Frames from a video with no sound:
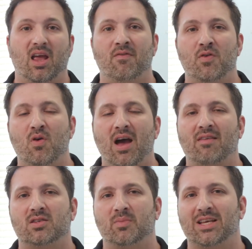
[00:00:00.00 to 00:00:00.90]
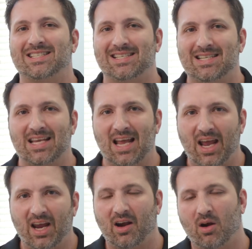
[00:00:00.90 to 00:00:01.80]
If you have some existing
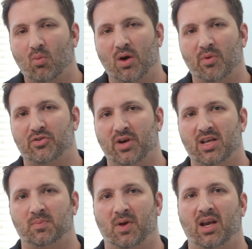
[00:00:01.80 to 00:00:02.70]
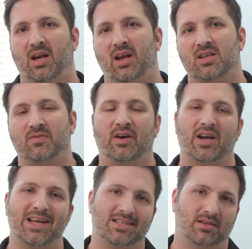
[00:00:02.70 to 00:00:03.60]
hair where we transplant it, it's
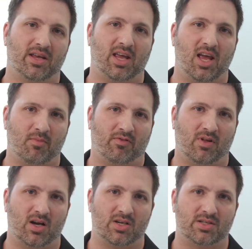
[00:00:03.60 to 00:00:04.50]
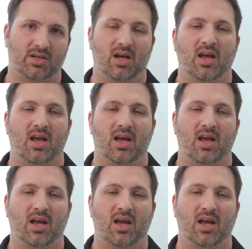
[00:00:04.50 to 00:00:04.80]
very easily camouflaged.